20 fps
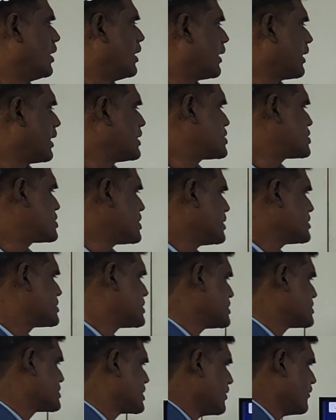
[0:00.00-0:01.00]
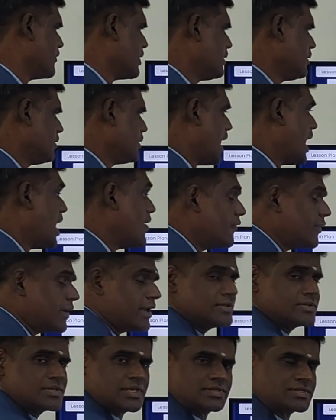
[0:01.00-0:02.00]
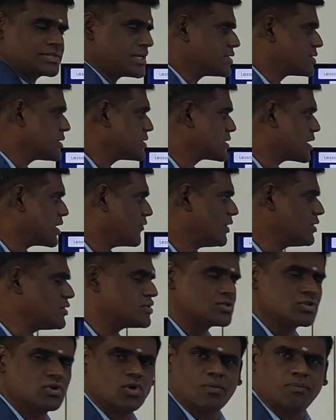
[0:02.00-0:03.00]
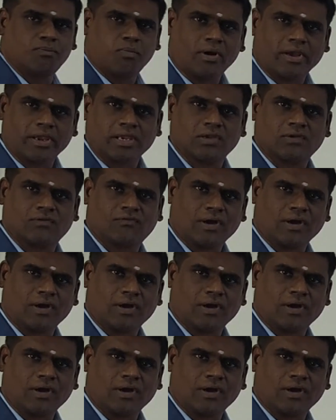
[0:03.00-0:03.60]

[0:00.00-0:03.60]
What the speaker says: resistance is given, average resistance is given 0.5